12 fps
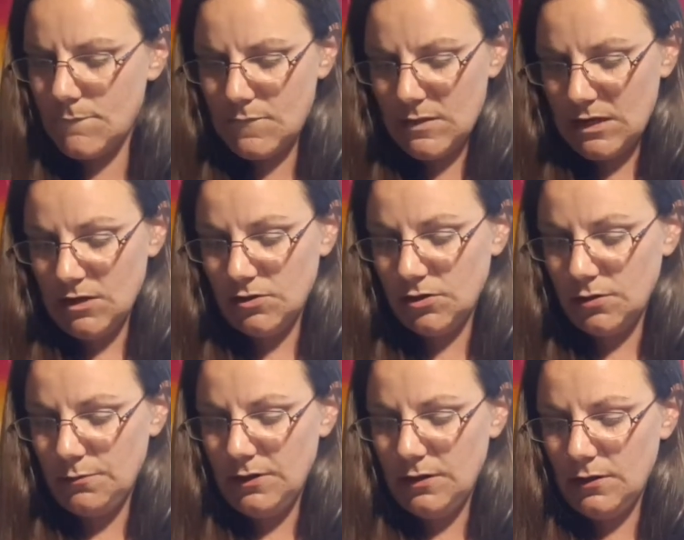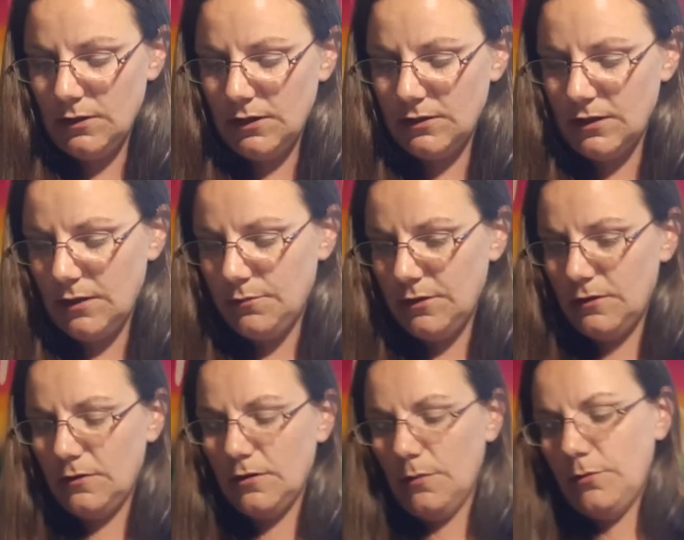This could be linked to that business
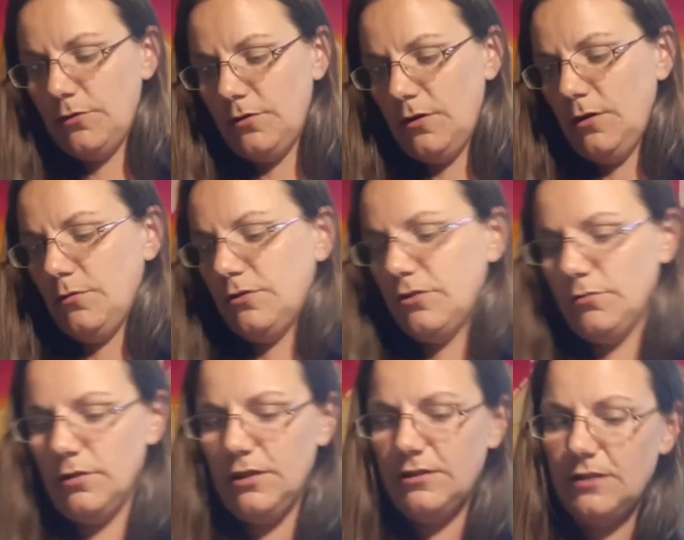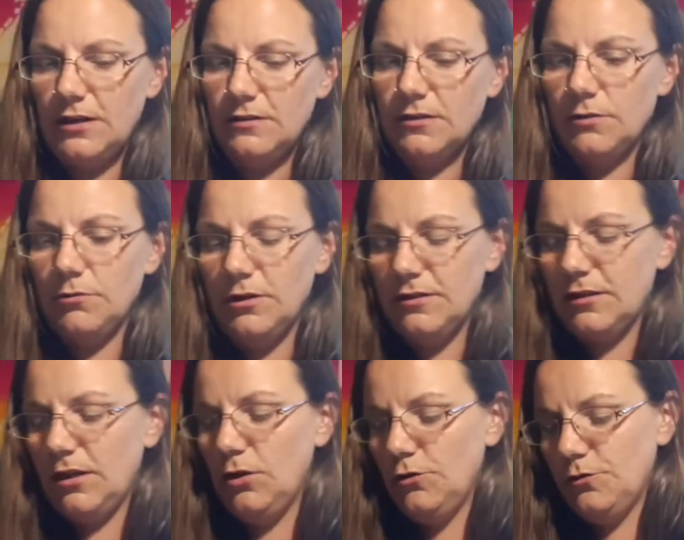opportunity. Once you release that, it's going to release a
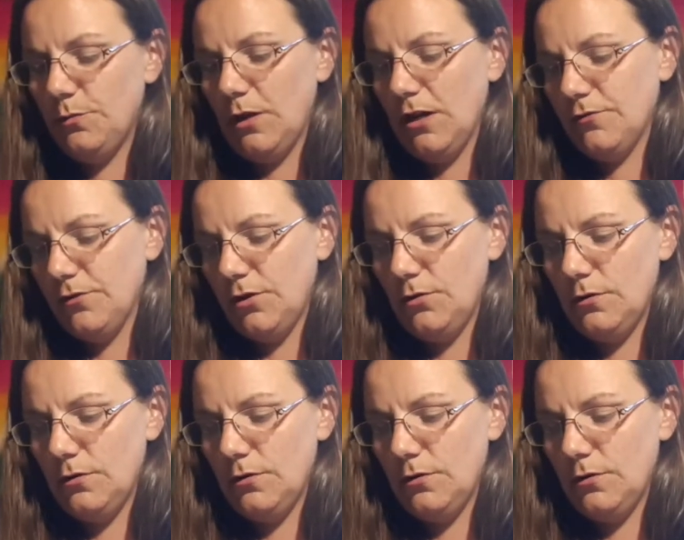huge block for you.